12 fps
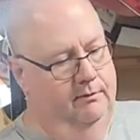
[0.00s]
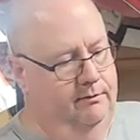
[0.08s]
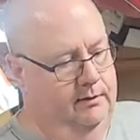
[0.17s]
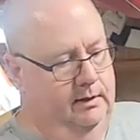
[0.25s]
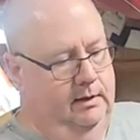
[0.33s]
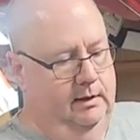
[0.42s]

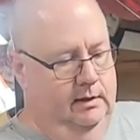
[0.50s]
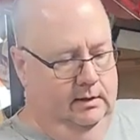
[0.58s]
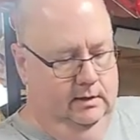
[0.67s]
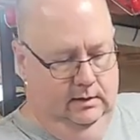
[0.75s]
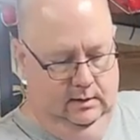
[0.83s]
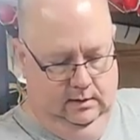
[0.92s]
of uh,
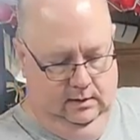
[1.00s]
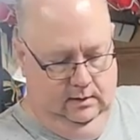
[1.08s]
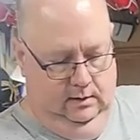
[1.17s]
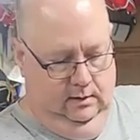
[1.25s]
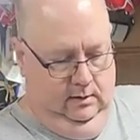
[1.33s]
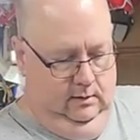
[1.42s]

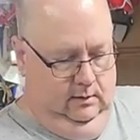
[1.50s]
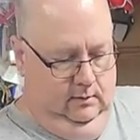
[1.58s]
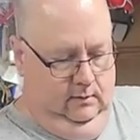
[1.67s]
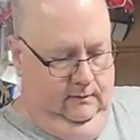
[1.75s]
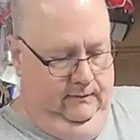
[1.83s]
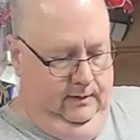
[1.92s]

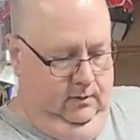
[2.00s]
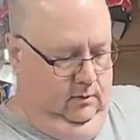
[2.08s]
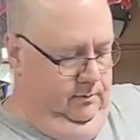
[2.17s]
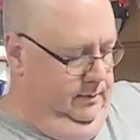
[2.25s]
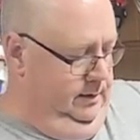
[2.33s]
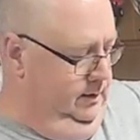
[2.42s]

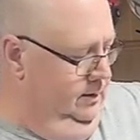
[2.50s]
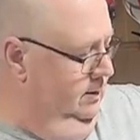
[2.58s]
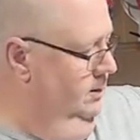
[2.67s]
foam there.